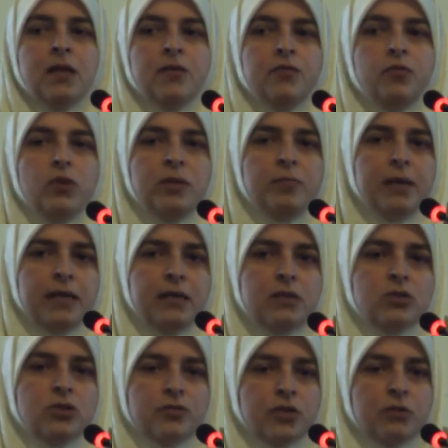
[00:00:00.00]
If we
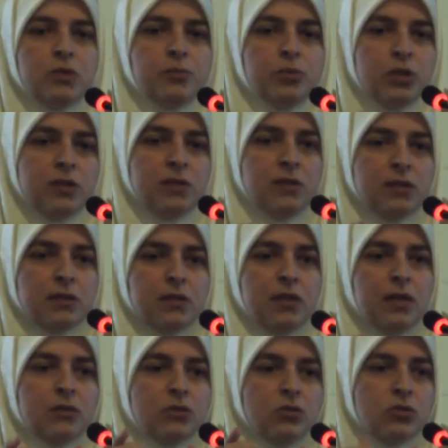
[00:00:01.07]
manage from a political
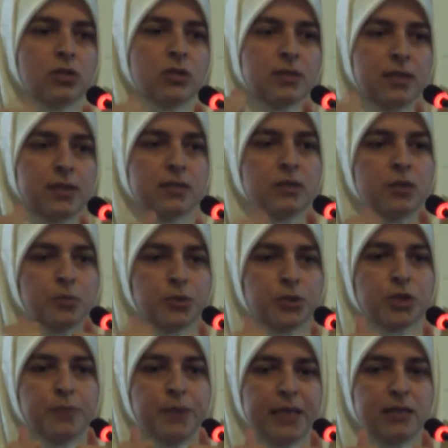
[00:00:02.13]
and social sciences
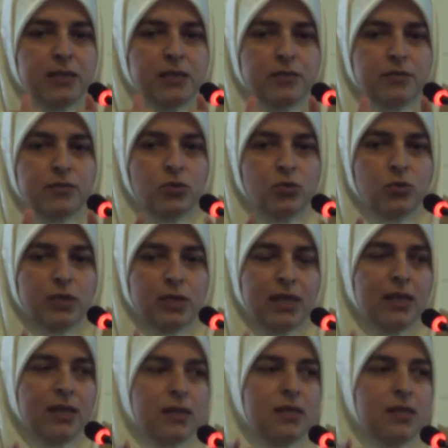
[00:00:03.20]
perspective to
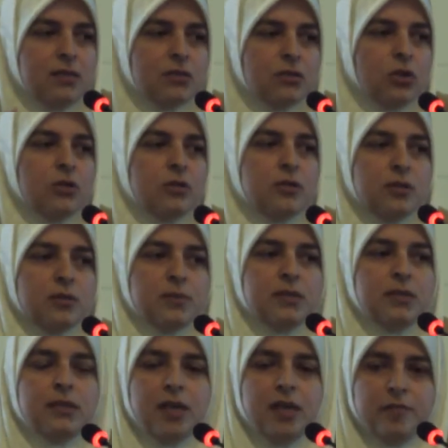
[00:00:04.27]
take these concepts
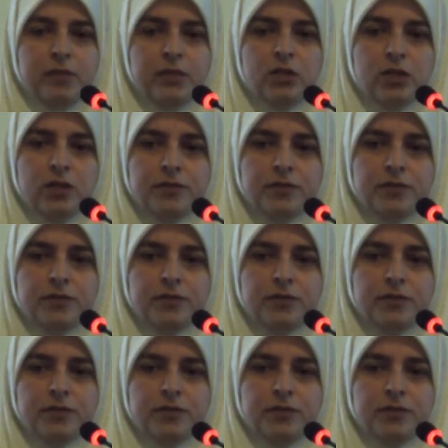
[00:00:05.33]
that have been